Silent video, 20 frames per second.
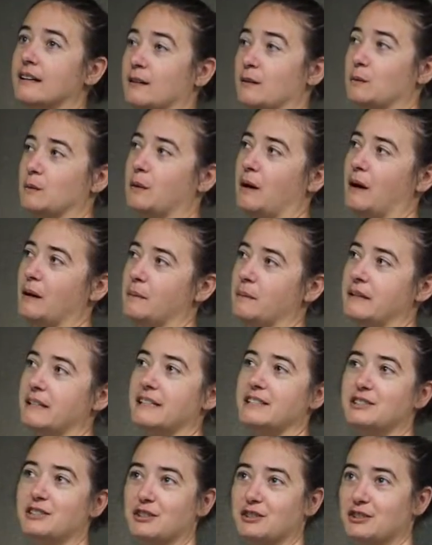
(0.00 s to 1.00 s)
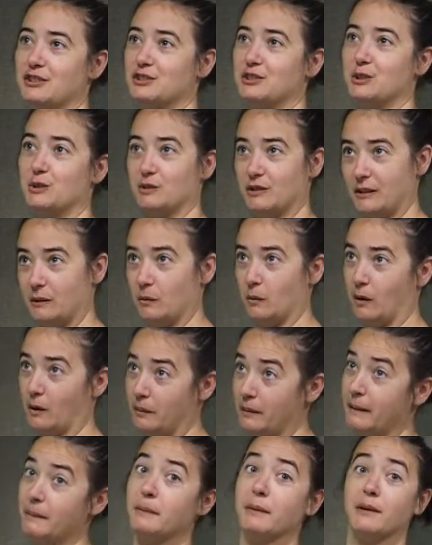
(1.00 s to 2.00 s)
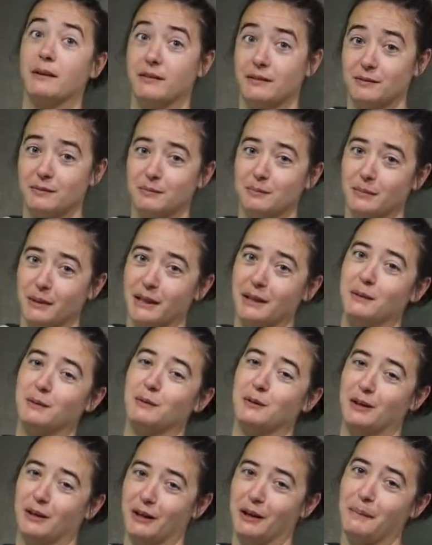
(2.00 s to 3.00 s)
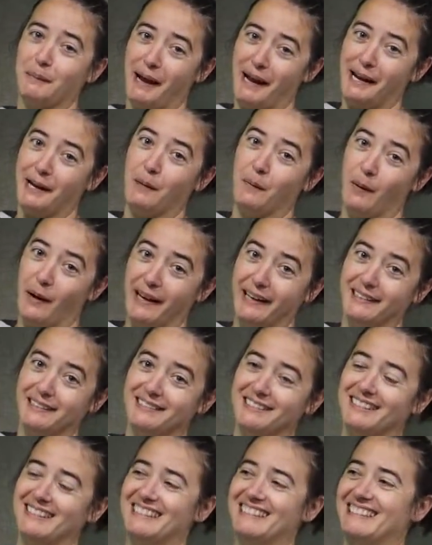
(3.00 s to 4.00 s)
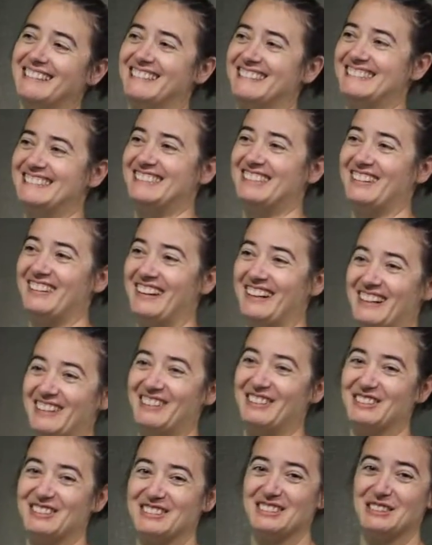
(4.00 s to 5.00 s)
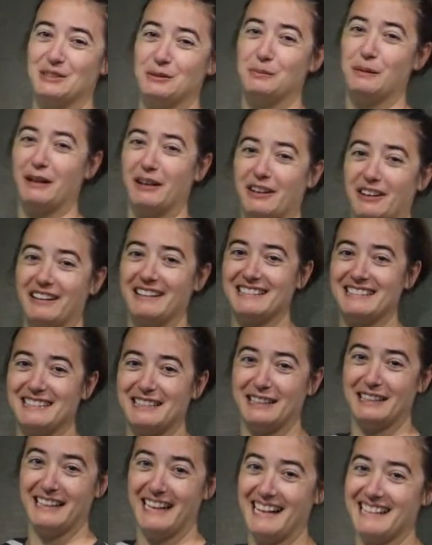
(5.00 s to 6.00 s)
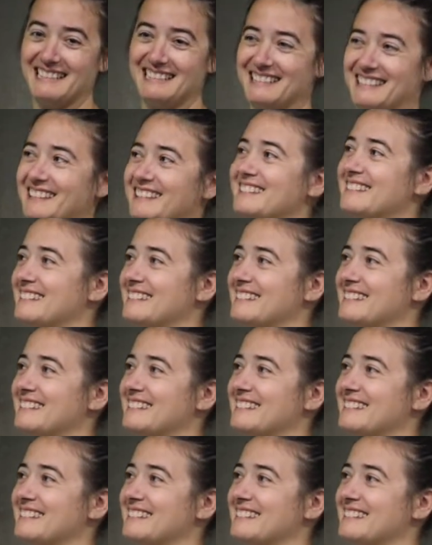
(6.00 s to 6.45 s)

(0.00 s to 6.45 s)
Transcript: It would probably be easier just to re-wallpaper, but we're gonna paint it white so that it looks a little better against the dusk.